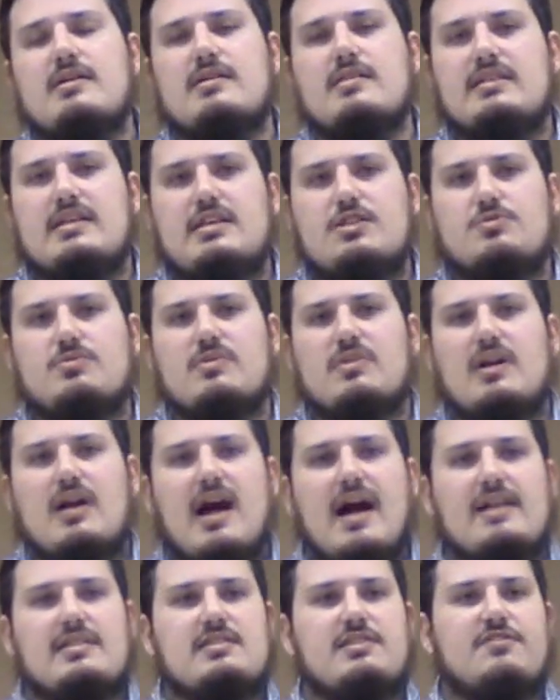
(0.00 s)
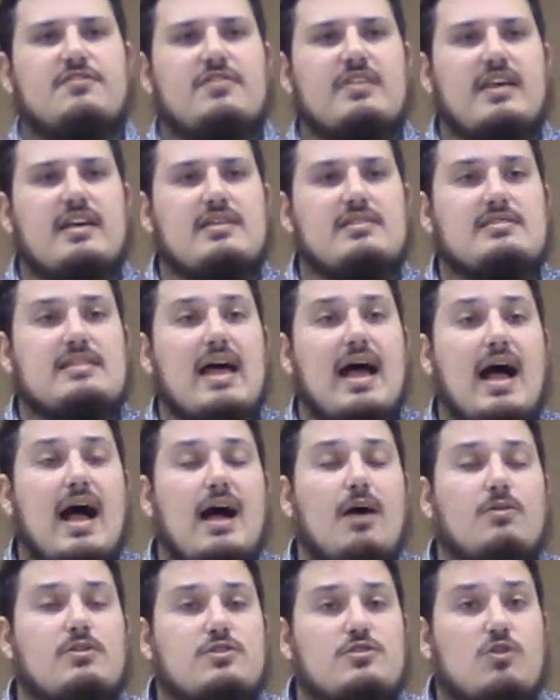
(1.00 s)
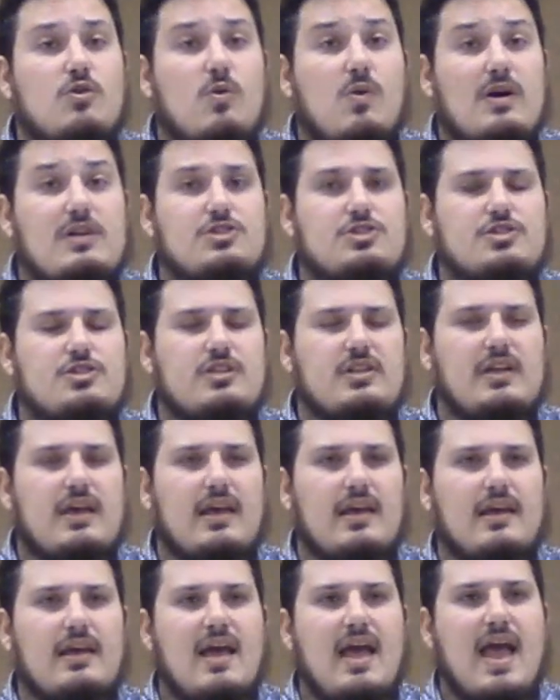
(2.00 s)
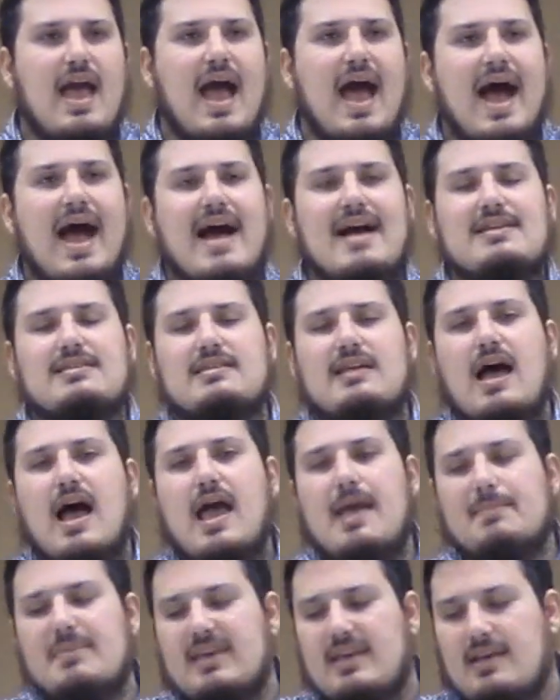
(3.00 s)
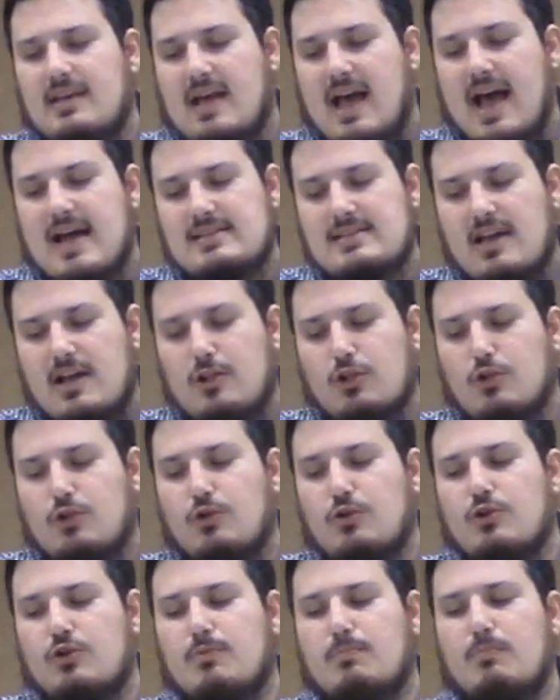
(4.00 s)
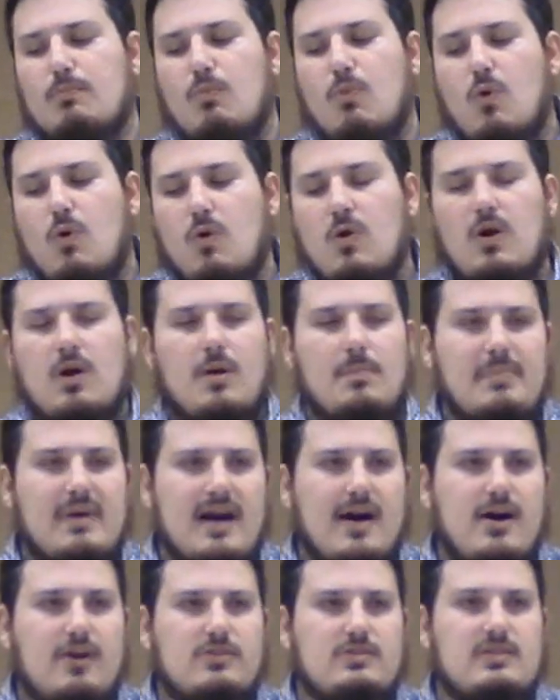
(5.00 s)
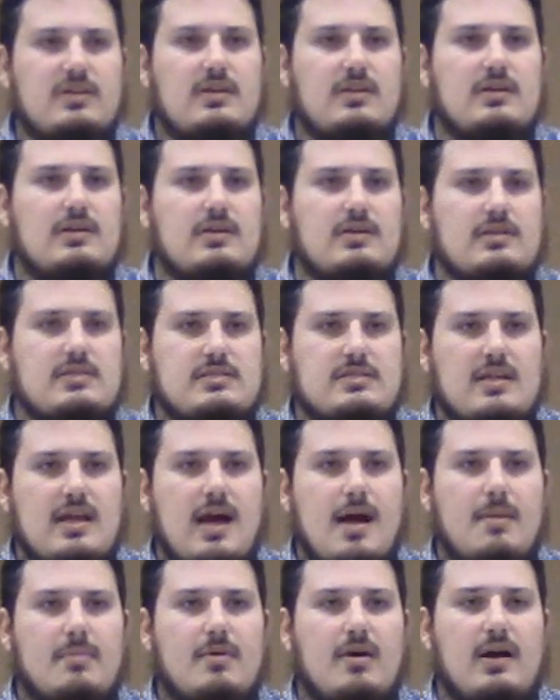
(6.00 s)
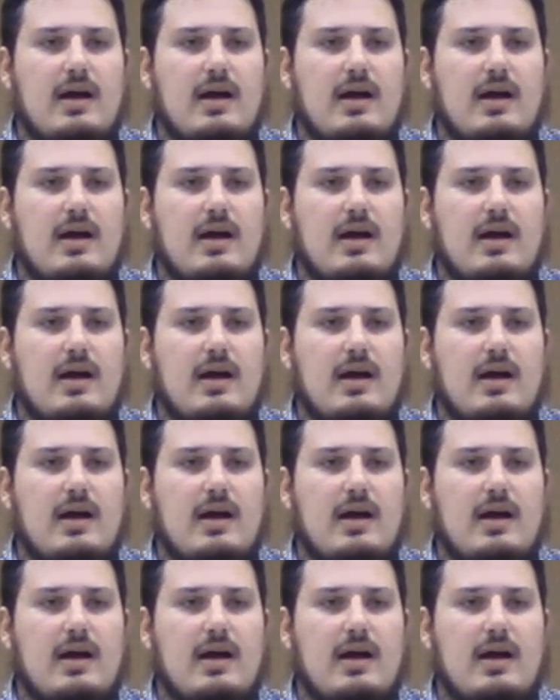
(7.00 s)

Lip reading: these were the kinds of things that I was questioning as I learned more about Islam